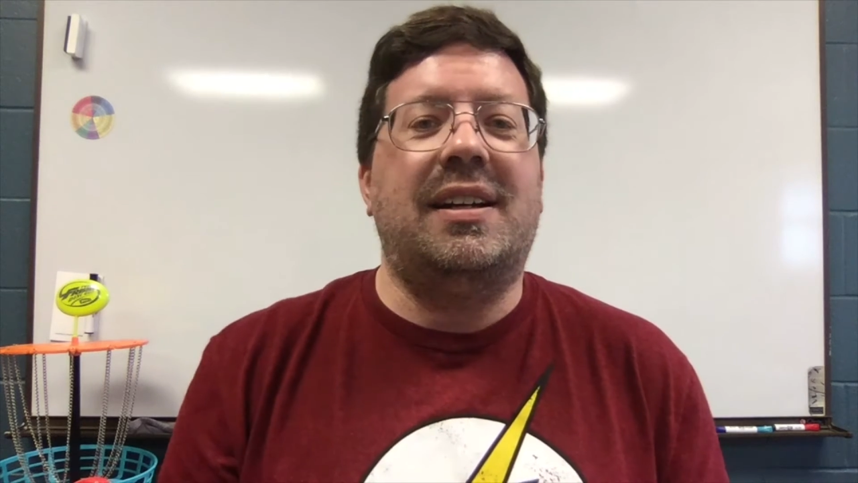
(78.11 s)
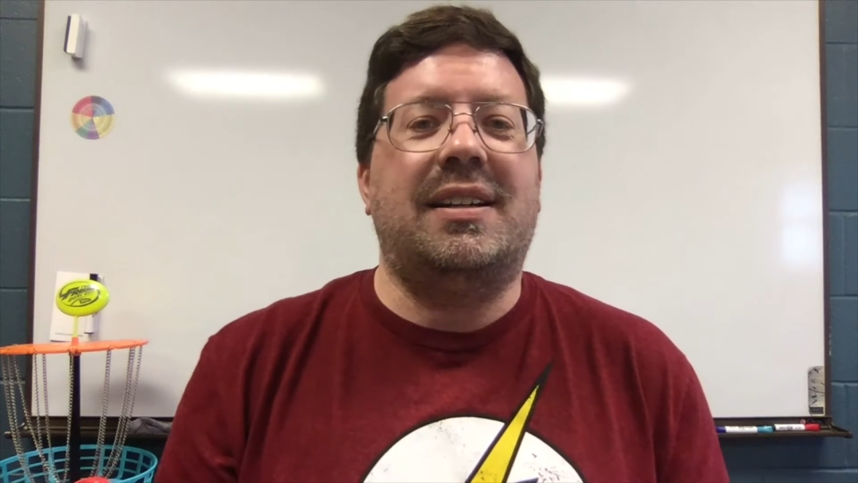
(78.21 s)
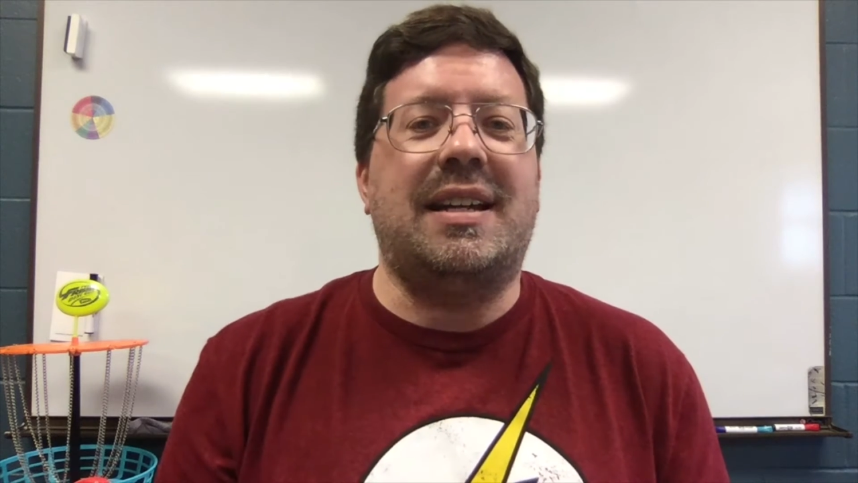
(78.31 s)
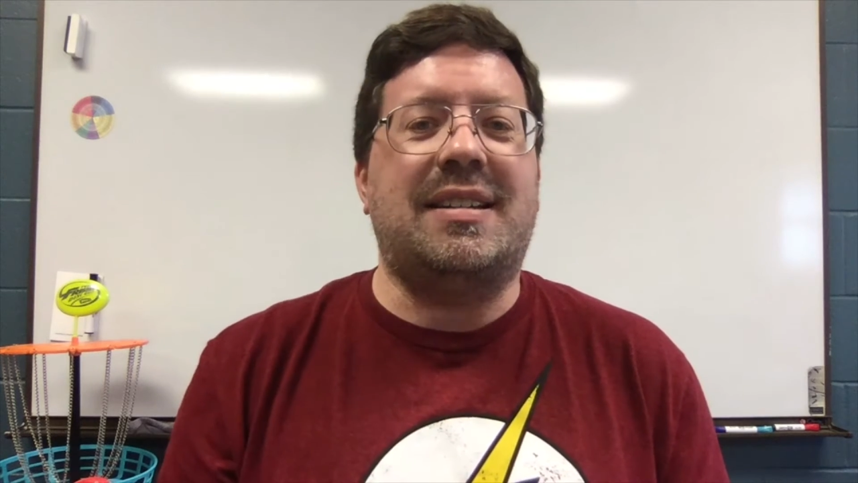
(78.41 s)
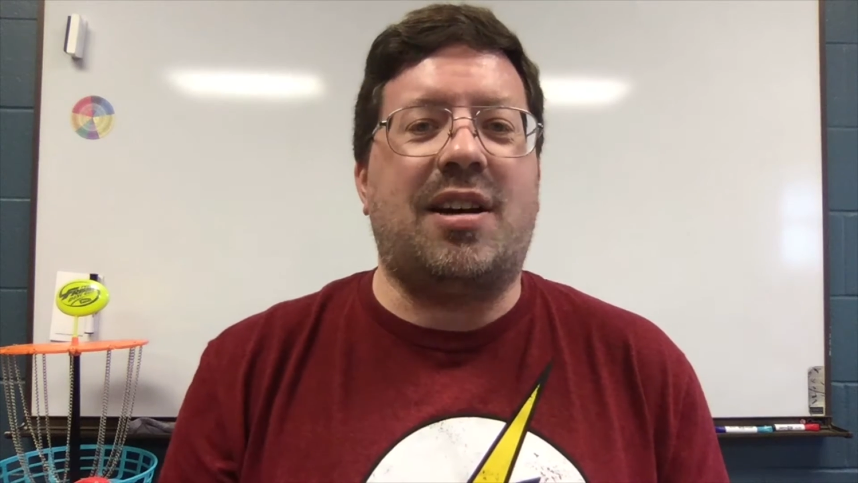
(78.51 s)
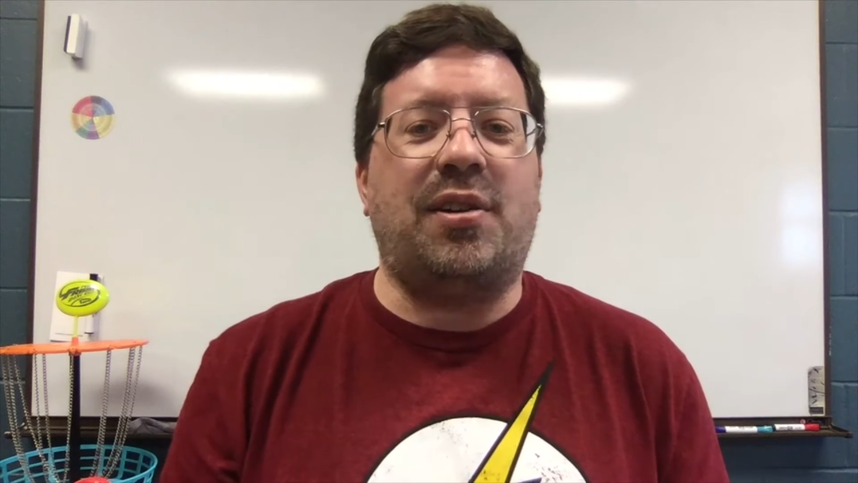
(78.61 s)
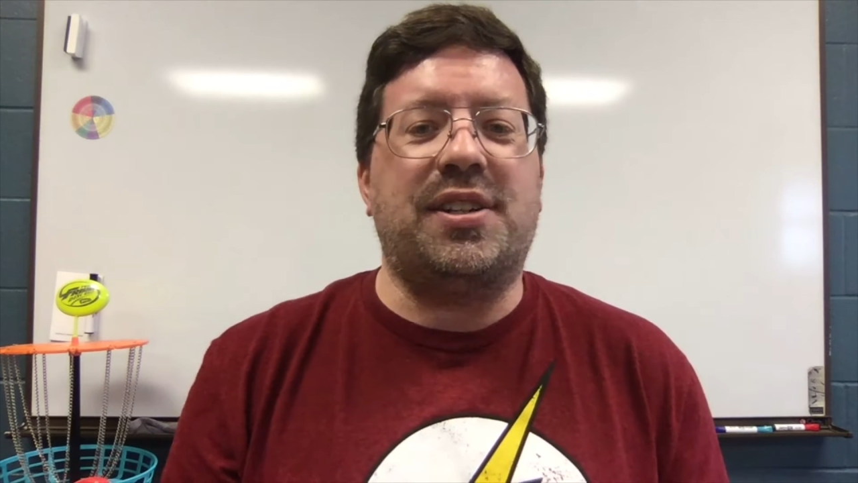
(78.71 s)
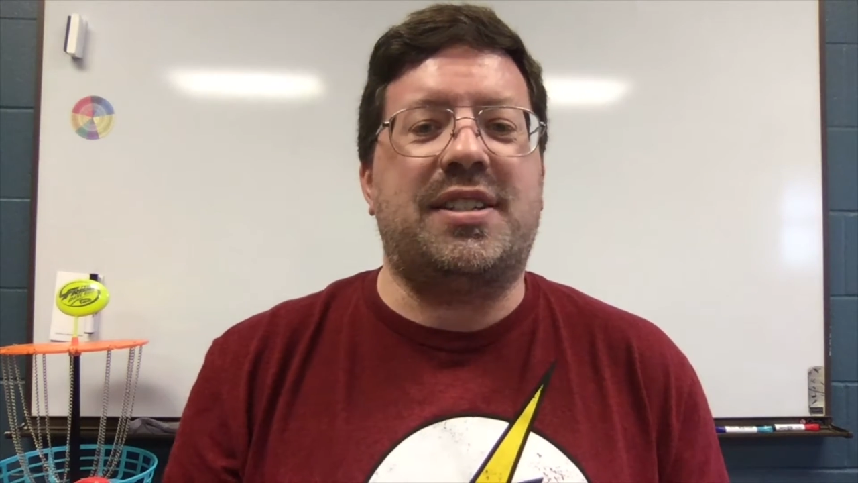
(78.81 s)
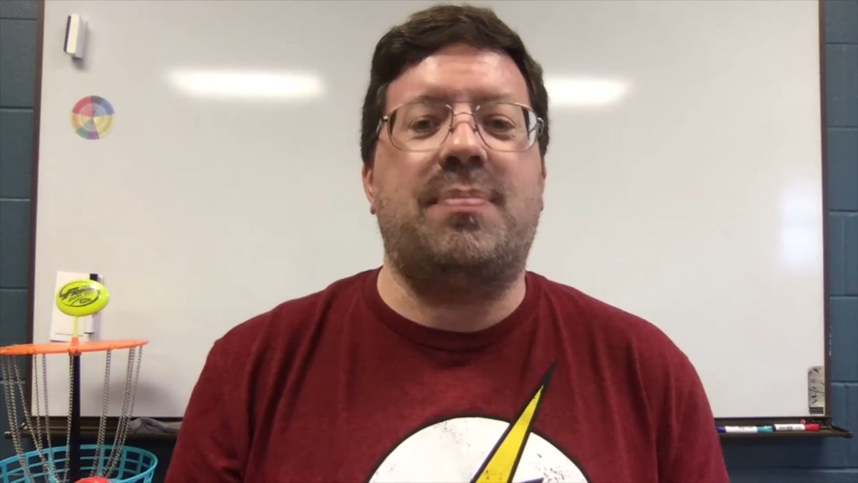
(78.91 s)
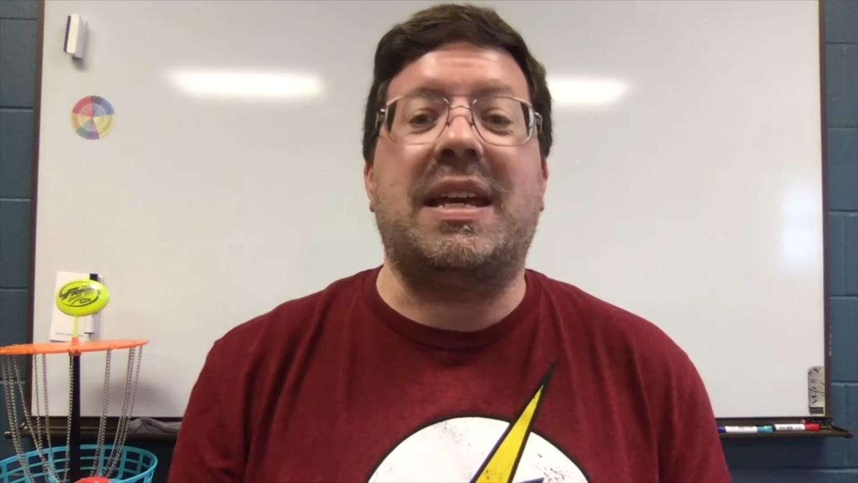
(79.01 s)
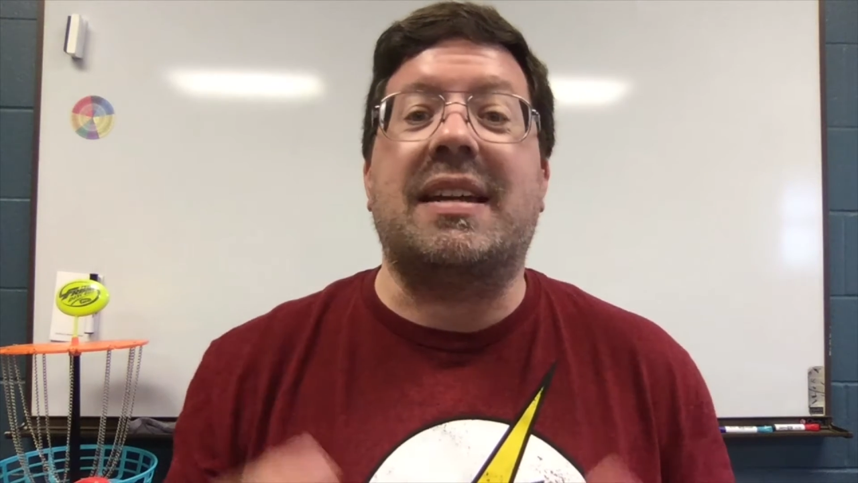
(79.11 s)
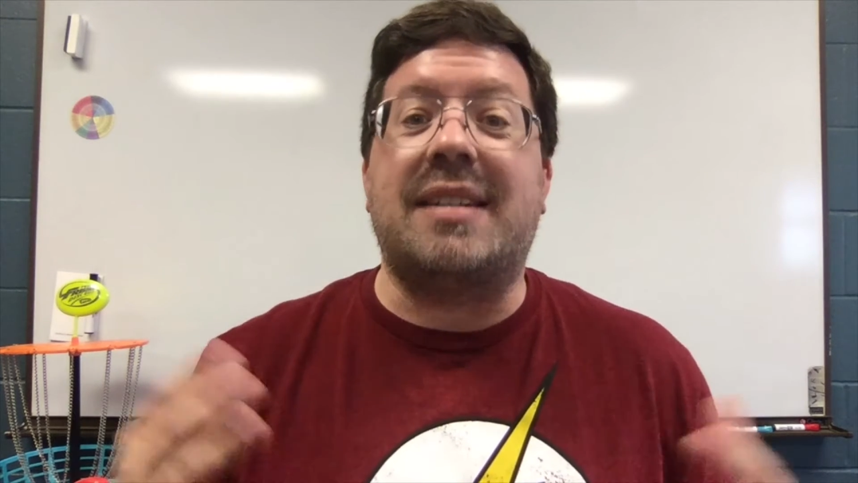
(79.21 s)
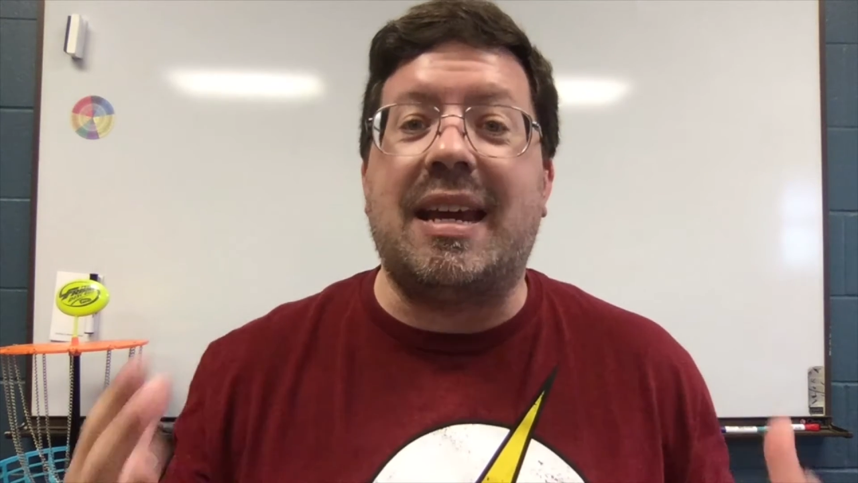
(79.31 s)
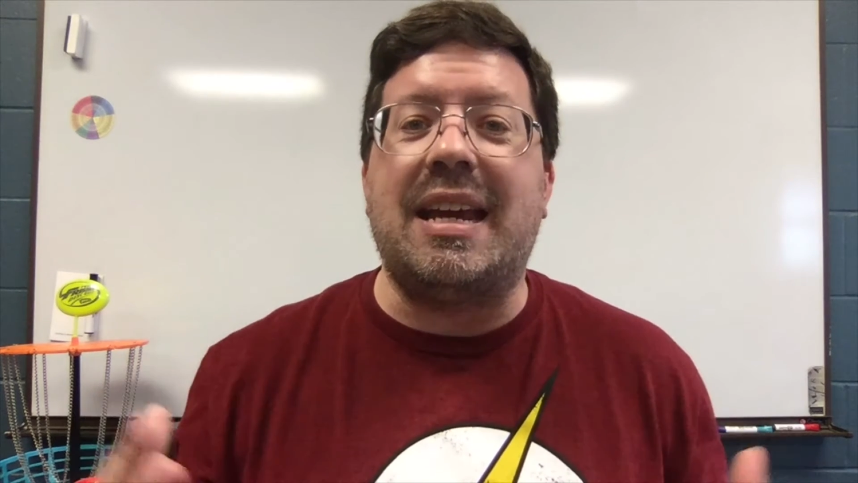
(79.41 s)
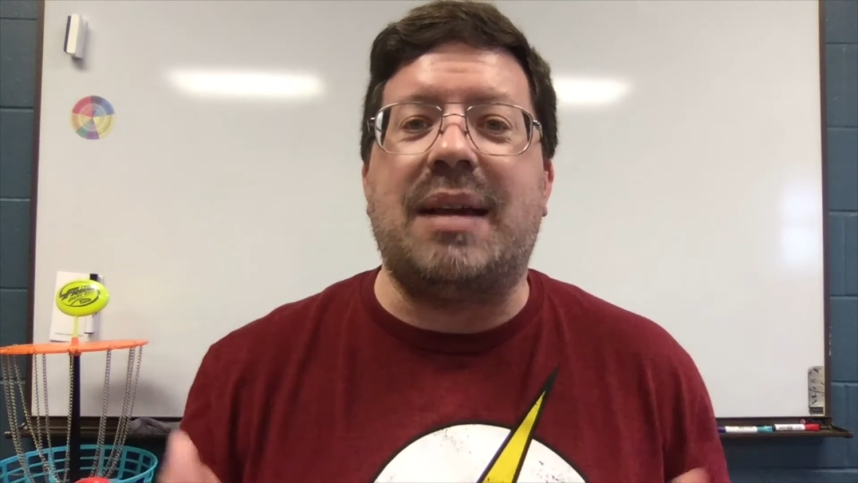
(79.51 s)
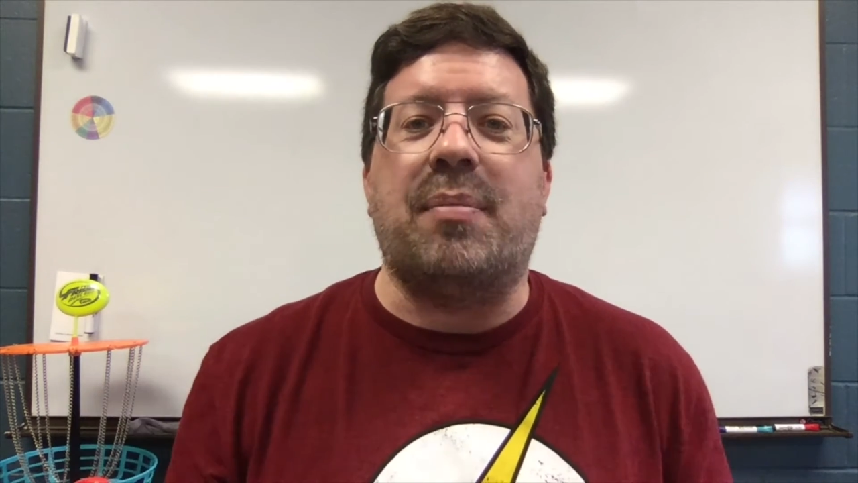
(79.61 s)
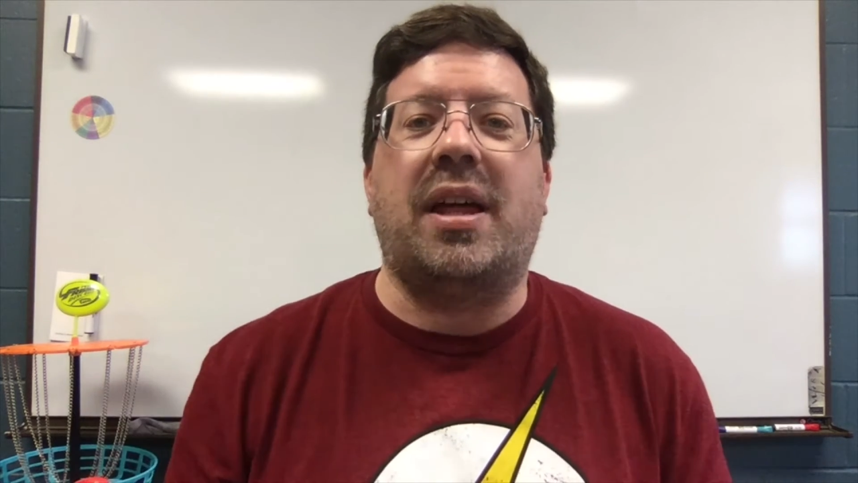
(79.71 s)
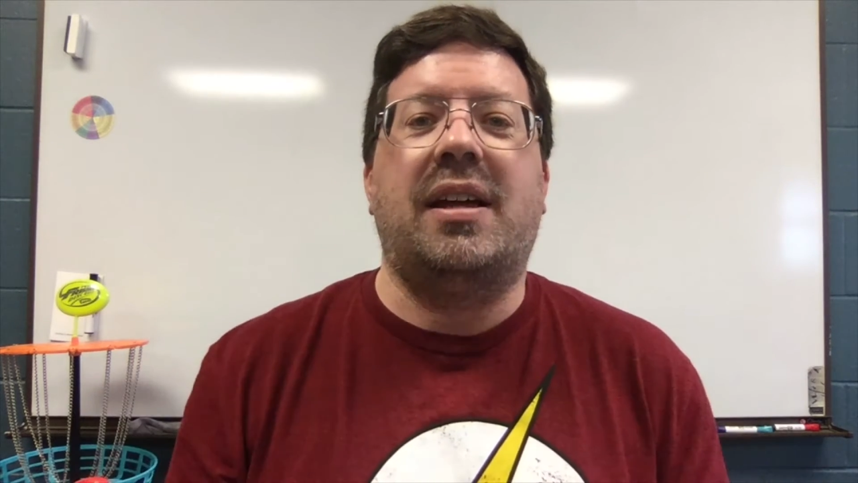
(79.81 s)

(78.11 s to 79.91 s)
He's called us to be a team,